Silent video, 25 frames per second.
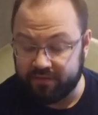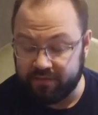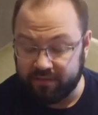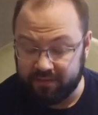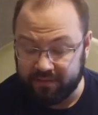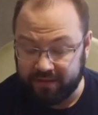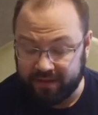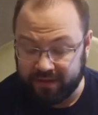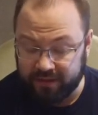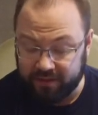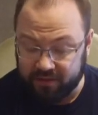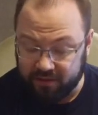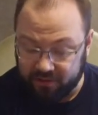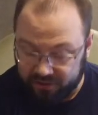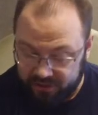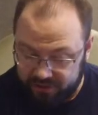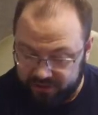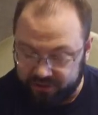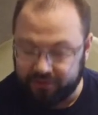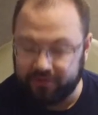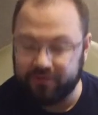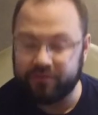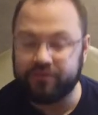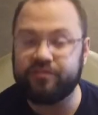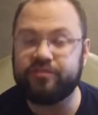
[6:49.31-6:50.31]

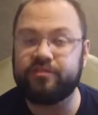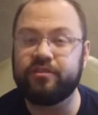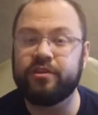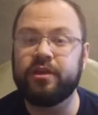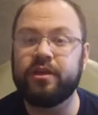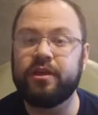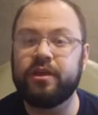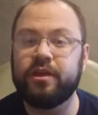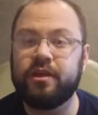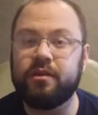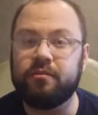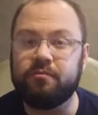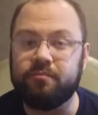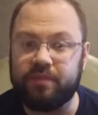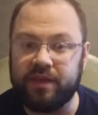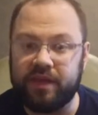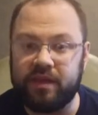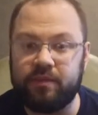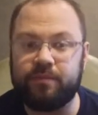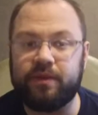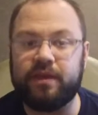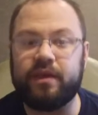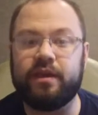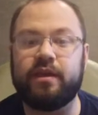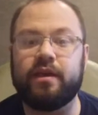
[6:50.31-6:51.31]
includes
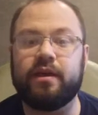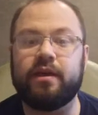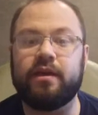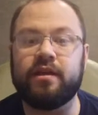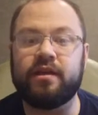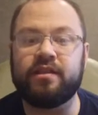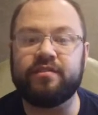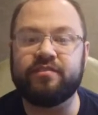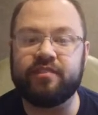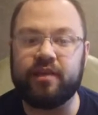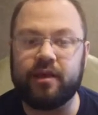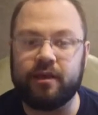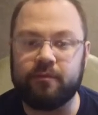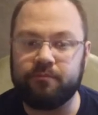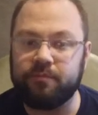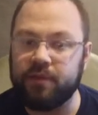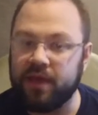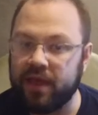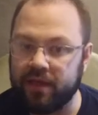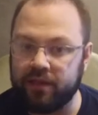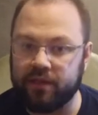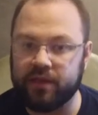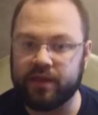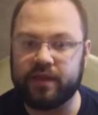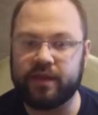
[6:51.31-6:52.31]
BB guns and
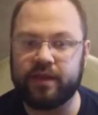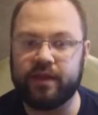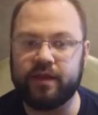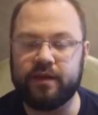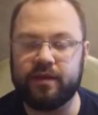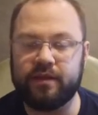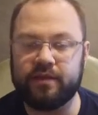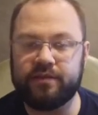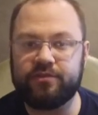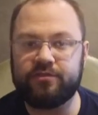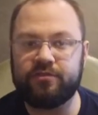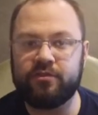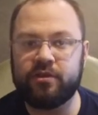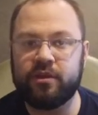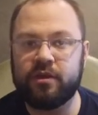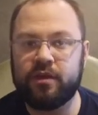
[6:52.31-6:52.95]
pellet guns.